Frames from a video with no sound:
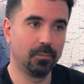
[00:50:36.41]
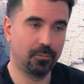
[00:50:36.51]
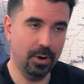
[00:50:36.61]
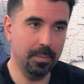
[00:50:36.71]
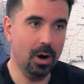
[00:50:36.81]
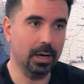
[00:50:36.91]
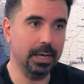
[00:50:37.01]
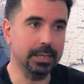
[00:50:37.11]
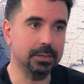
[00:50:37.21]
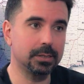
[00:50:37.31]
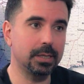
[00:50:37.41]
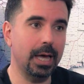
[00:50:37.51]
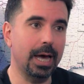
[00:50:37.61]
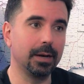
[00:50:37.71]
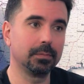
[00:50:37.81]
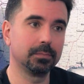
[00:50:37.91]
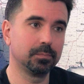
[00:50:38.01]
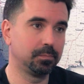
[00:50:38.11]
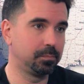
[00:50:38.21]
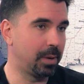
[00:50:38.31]
free markets that
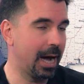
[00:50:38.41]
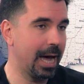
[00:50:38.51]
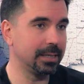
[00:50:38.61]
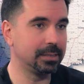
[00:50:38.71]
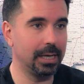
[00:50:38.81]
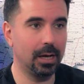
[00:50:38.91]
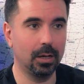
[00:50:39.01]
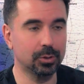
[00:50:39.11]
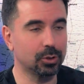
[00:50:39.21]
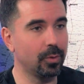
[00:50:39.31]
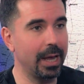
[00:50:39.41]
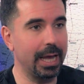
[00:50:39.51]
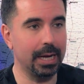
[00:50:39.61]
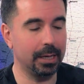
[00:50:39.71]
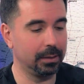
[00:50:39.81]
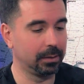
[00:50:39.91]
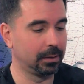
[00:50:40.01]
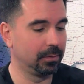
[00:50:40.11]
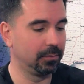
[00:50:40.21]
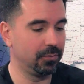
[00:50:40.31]
buy, sell, trade
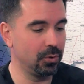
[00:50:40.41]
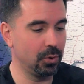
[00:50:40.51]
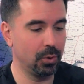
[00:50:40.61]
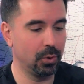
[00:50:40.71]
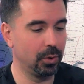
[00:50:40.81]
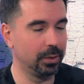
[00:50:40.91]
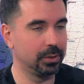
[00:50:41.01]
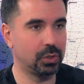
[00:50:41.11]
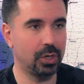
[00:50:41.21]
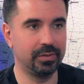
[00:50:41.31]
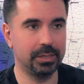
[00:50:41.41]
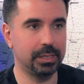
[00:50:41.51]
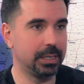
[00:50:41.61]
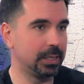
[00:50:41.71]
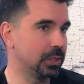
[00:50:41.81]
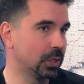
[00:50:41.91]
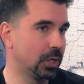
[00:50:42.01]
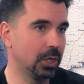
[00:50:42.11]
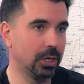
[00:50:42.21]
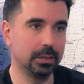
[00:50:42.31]
food, services,
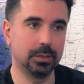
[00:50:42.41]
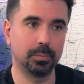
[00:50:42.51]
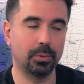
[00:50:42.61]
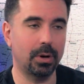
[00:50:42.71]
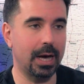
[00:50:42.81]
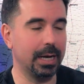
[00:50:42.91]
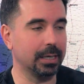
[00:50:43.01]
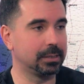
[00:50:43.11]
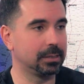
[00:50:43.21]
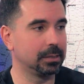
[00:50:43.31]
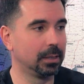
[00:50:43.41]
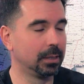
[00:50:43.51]
goods, products,